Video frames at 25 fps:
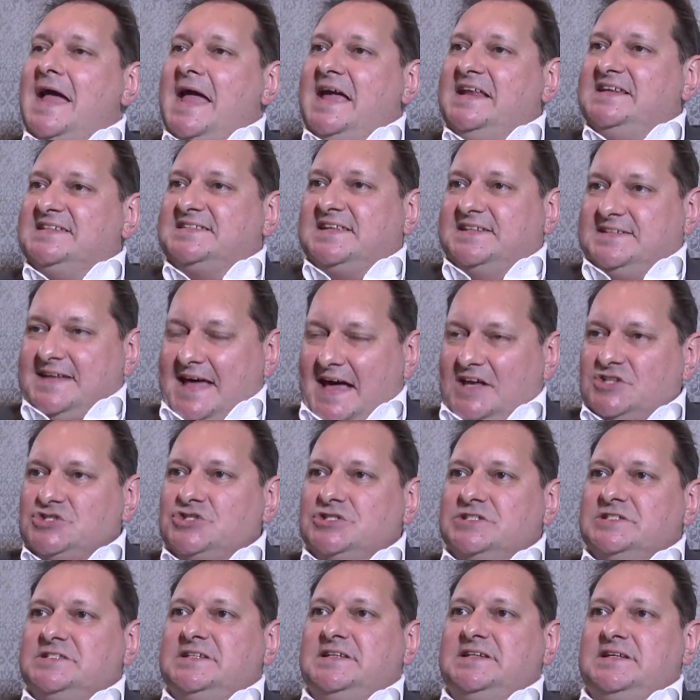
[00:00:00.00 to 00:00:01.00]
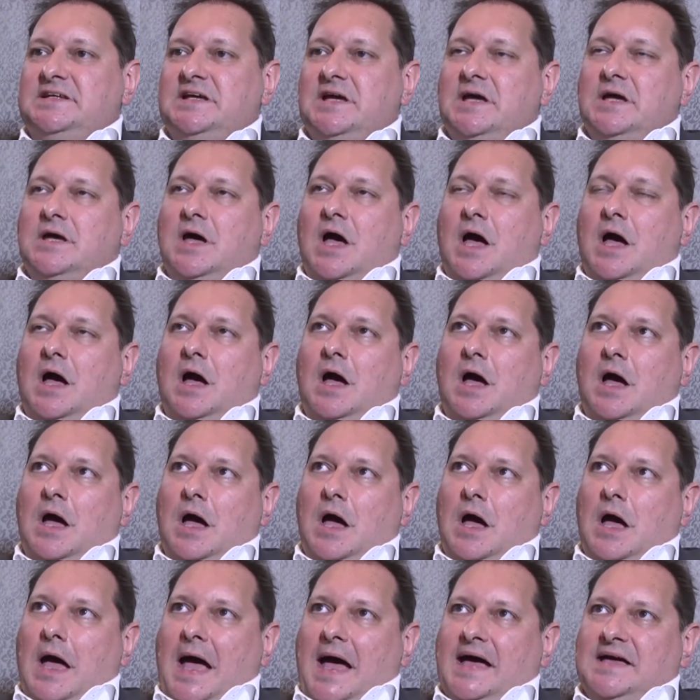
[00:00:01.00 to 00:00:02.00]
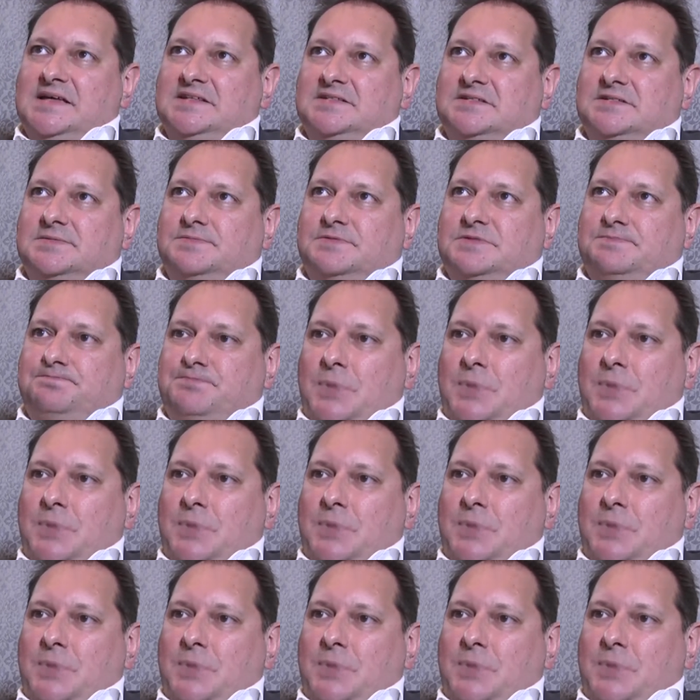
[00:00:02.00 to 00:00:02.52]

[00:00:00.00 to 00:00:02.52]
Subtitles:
internationally, as